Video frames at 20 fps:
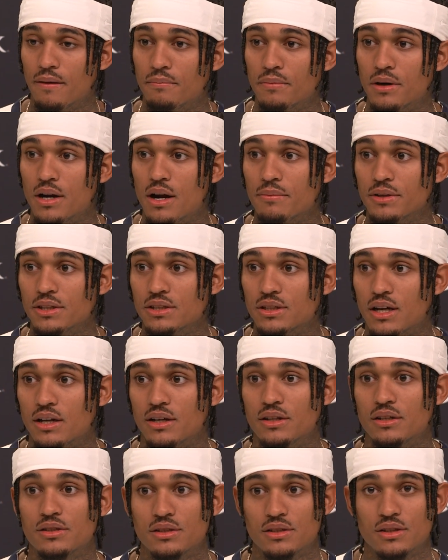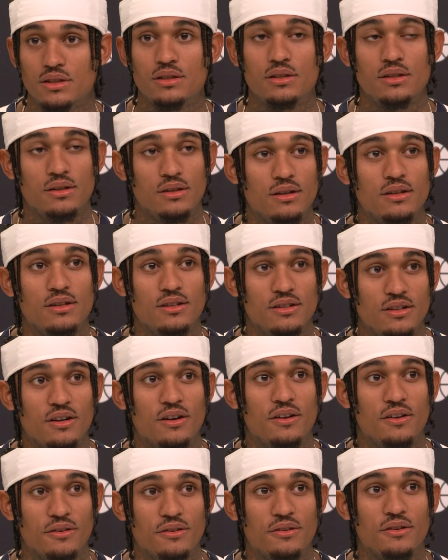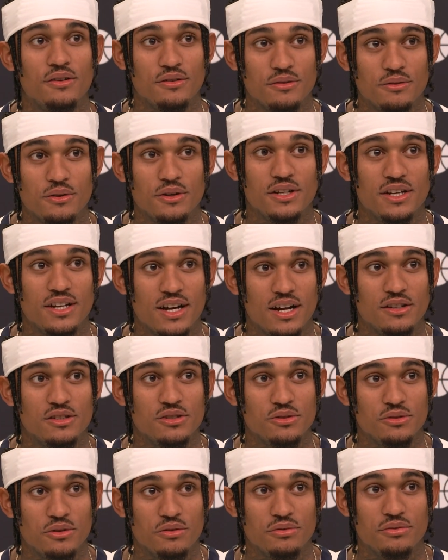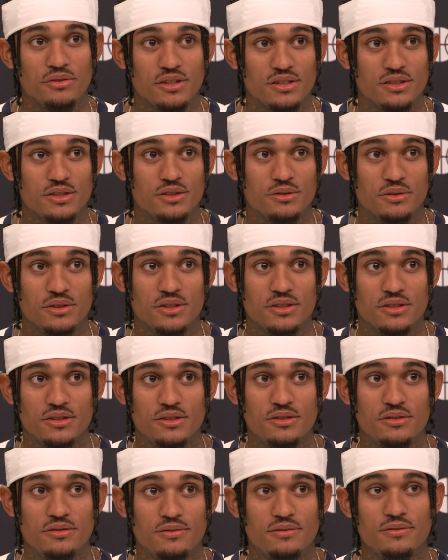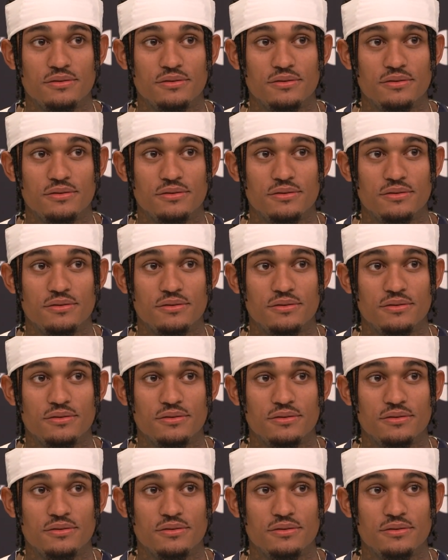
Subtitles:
But I'm excited to see, you know, what he got in store for us as well, too.